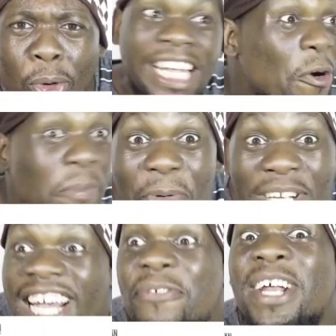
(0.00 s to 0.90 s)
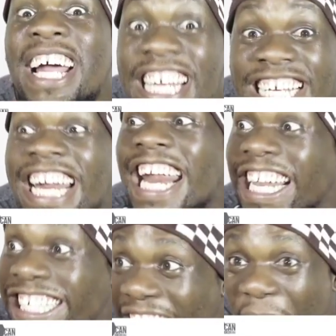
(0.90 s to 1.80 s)
Tell me which African leader
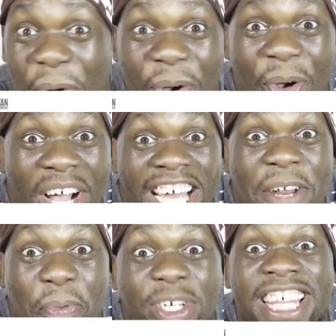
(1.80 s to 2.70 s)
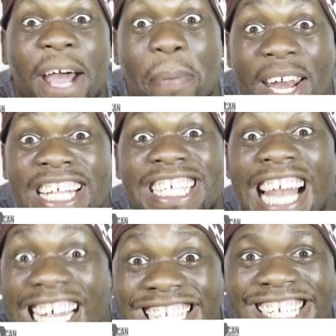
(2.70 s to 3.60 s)
right now can put their parents
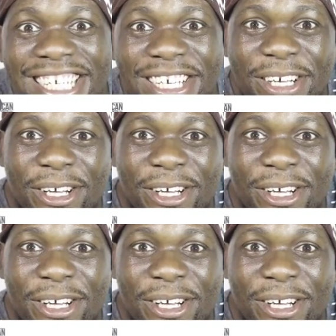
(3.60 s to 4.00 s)
last